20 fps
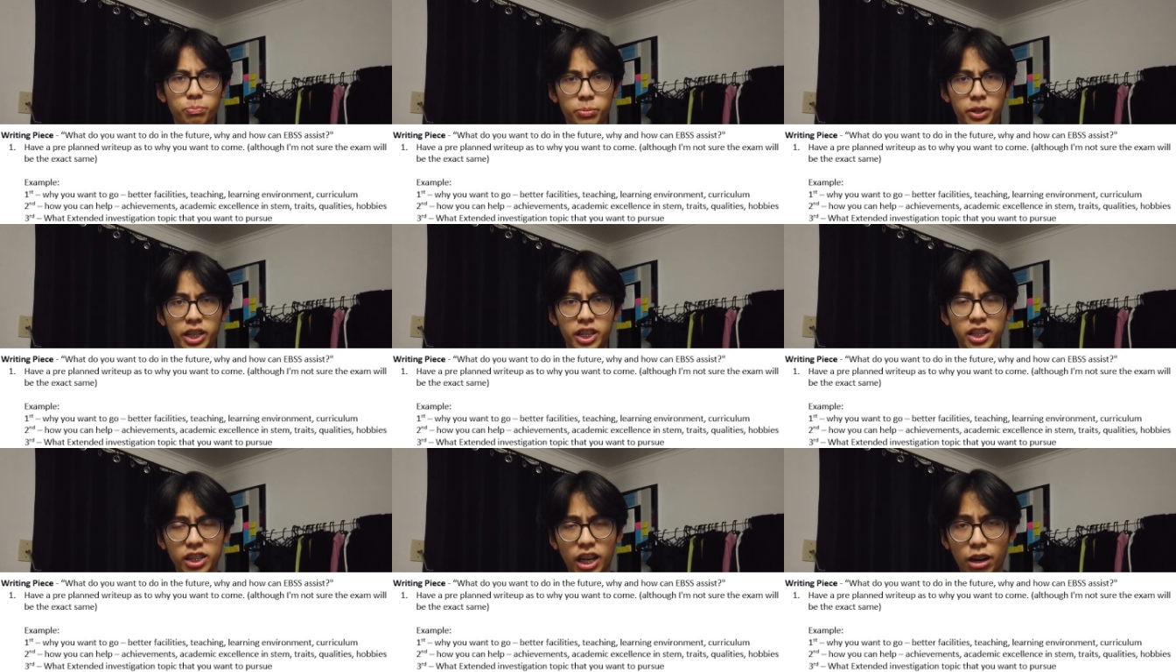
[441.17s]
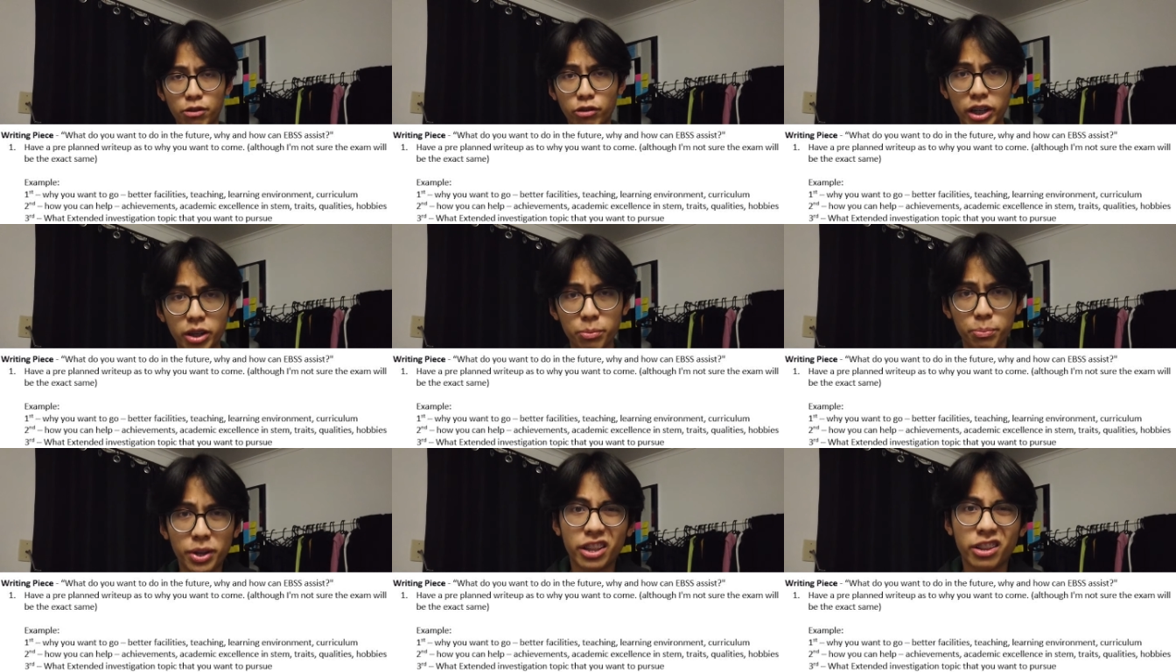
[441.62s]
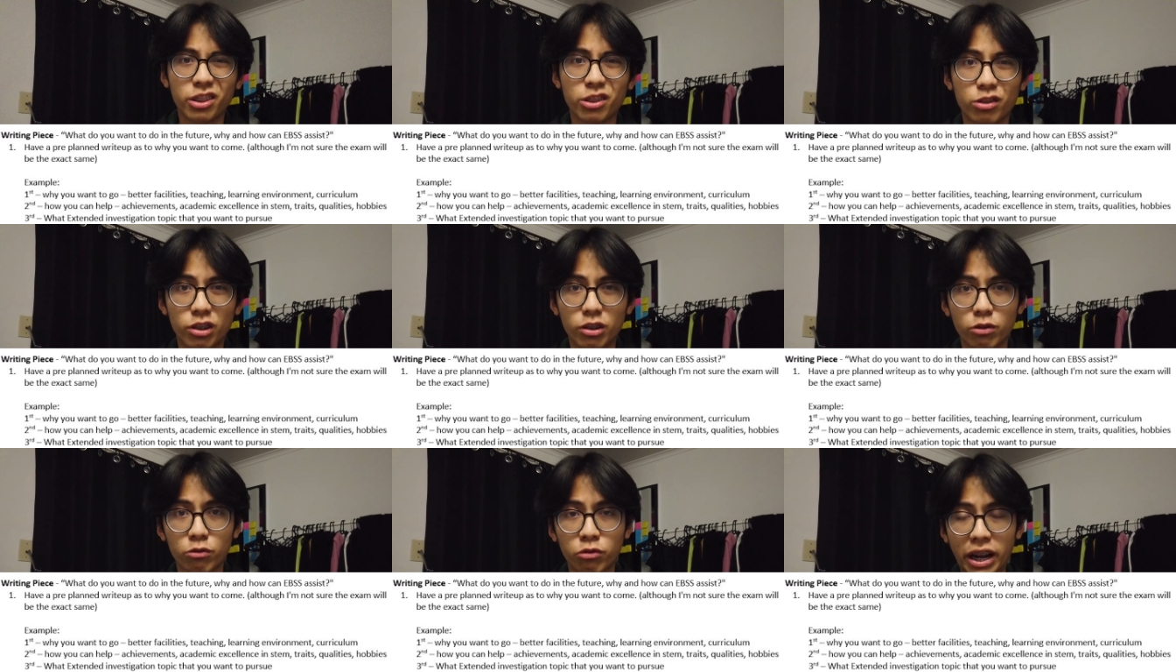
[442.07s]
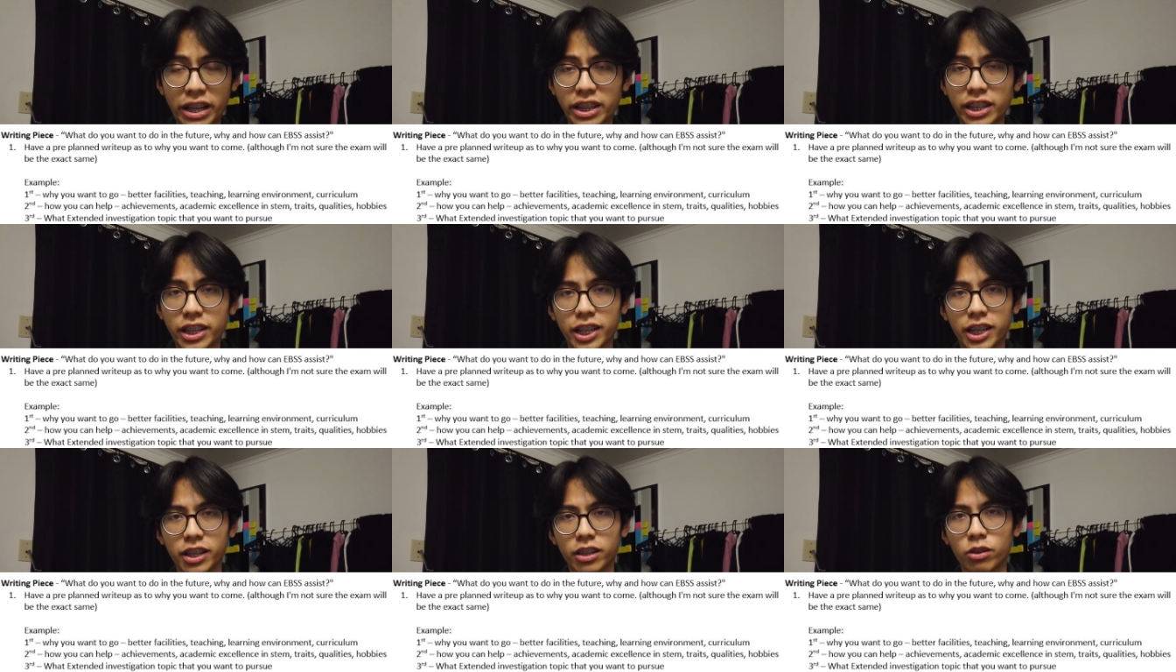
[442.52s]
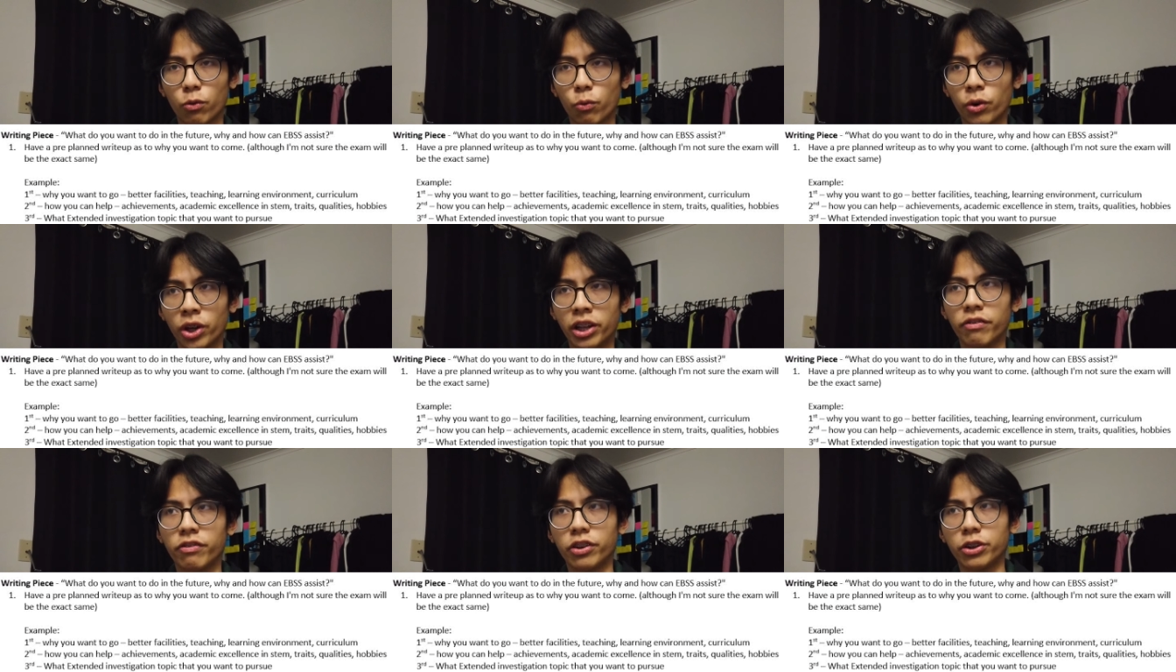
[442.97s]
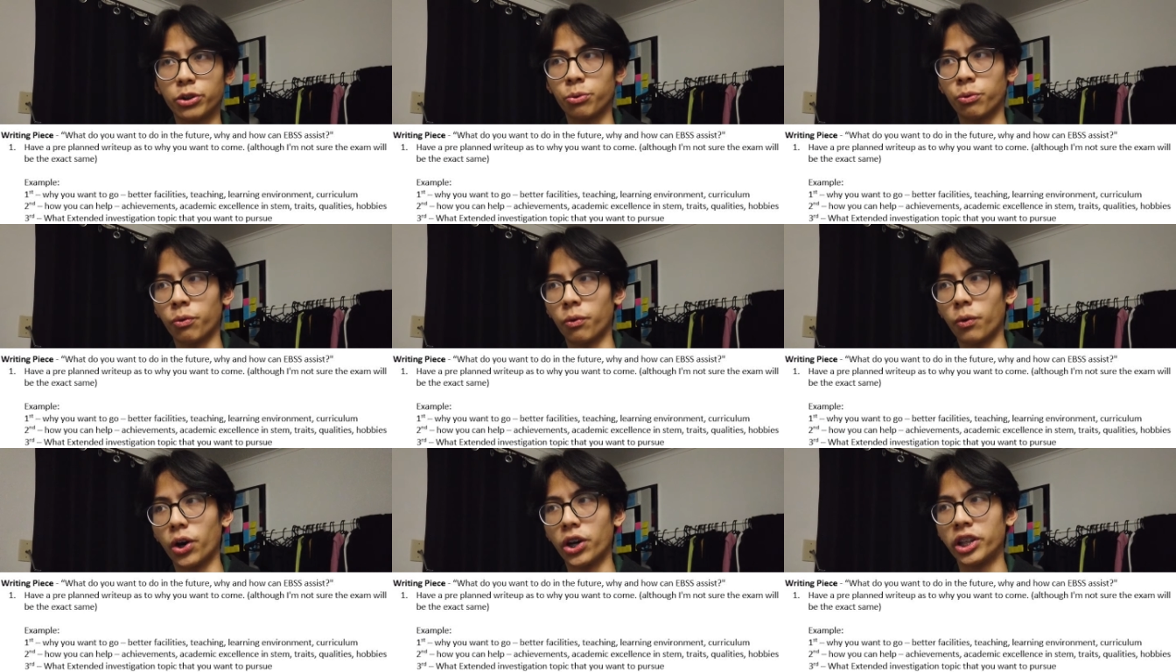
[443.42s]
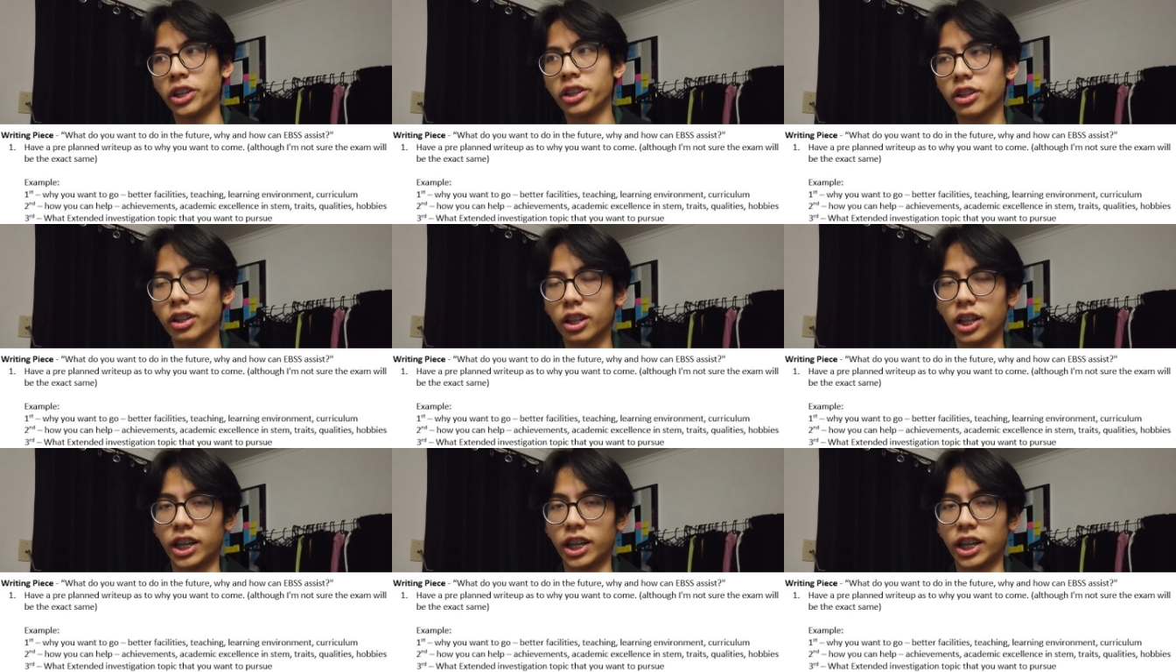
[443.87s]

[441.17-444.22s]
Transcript: piece i recommend writing whatever you want